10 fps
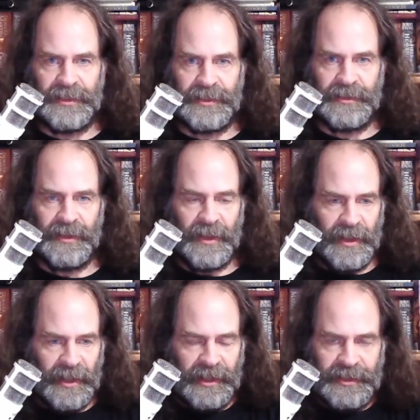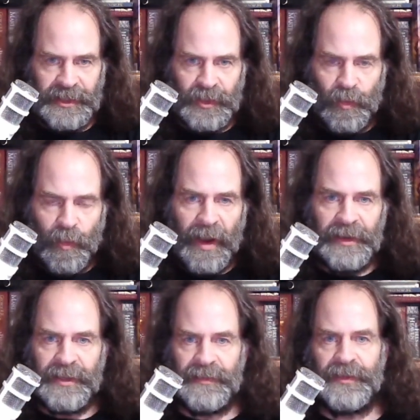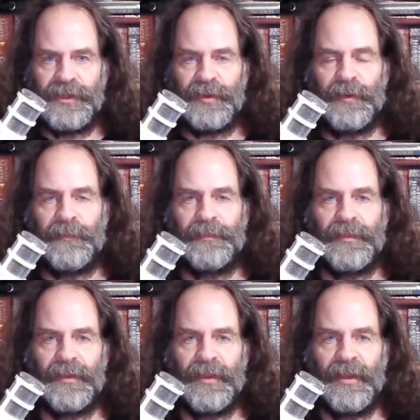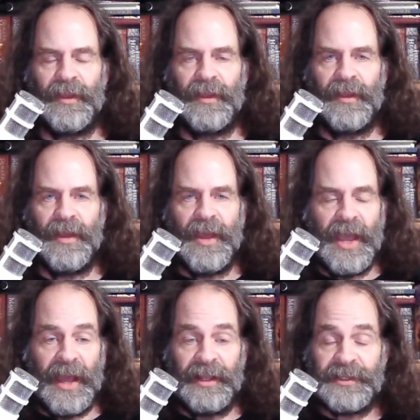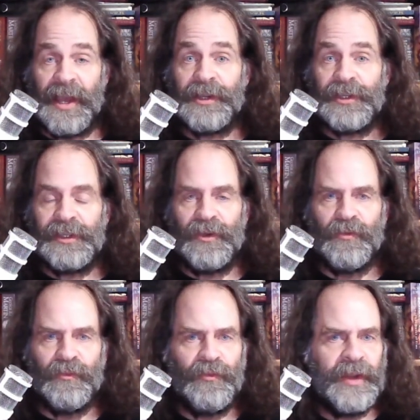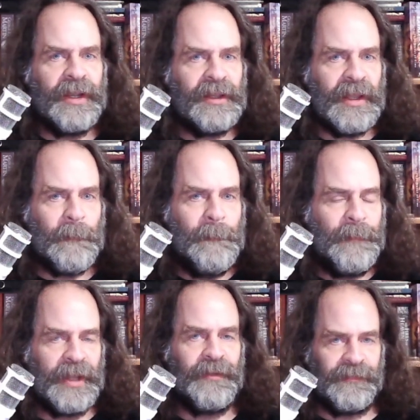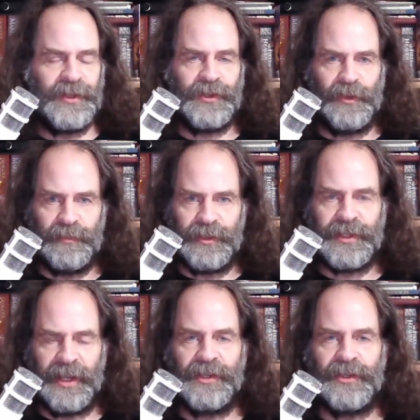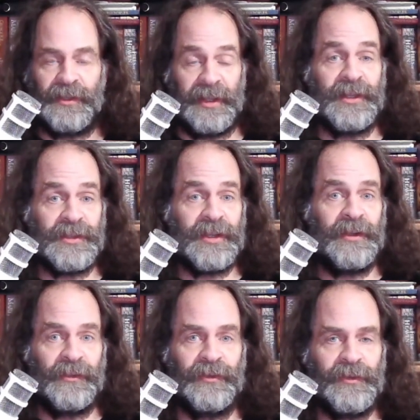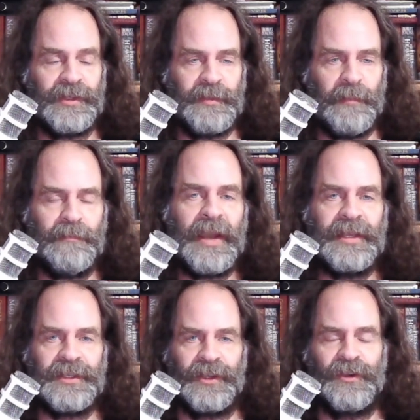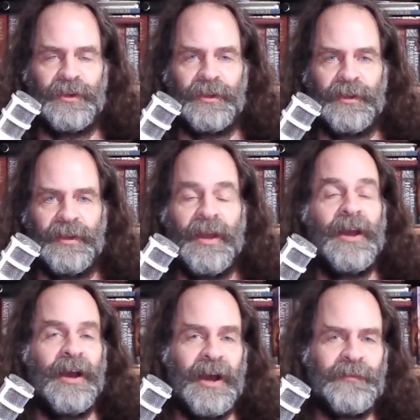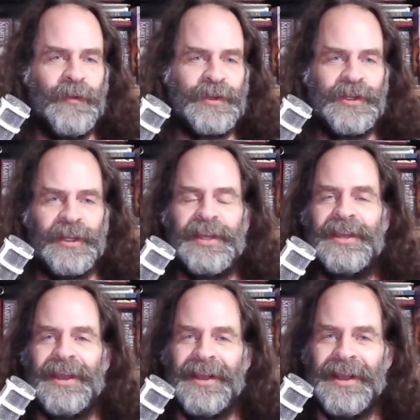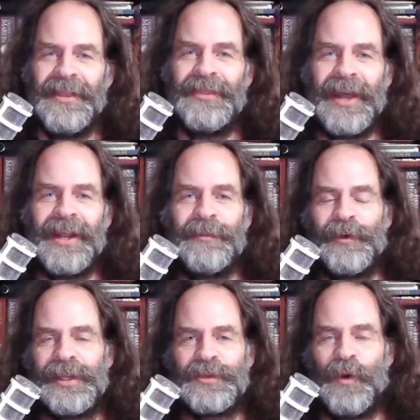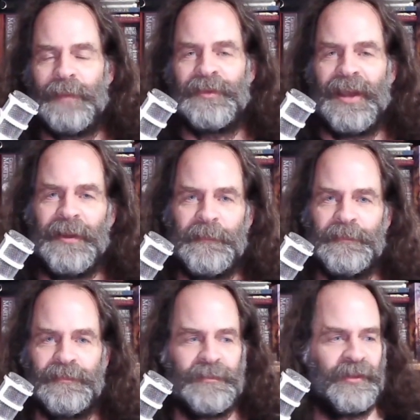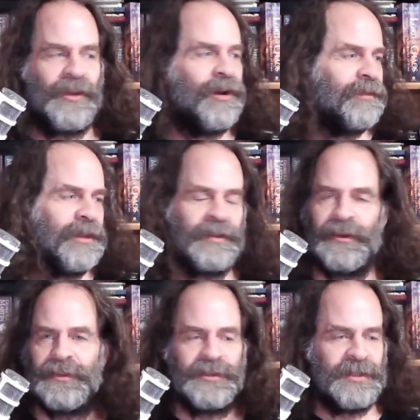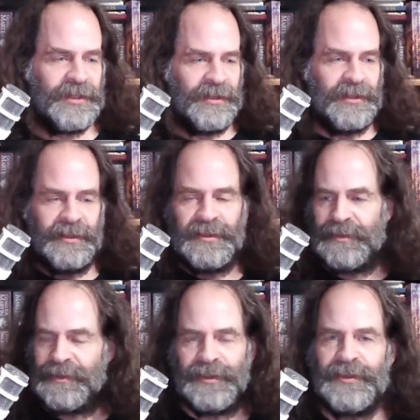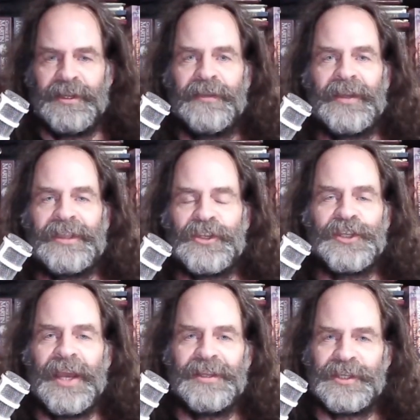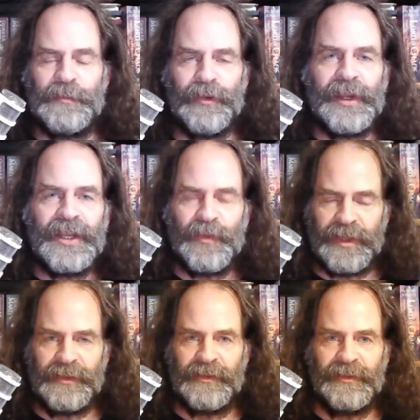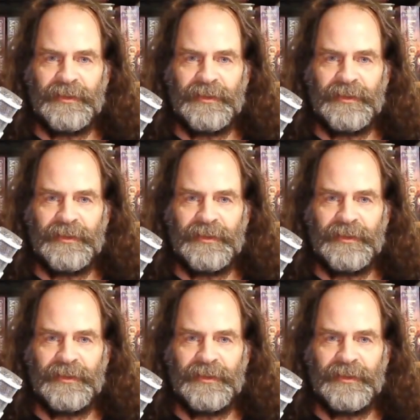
it is this one individual. And it's actually a really beneficial mutation. Like, it's going to do some amazing good. Unfortunately, that animal gets wiped out. It's gone. There you go. You didn't even get the chance to breed with it.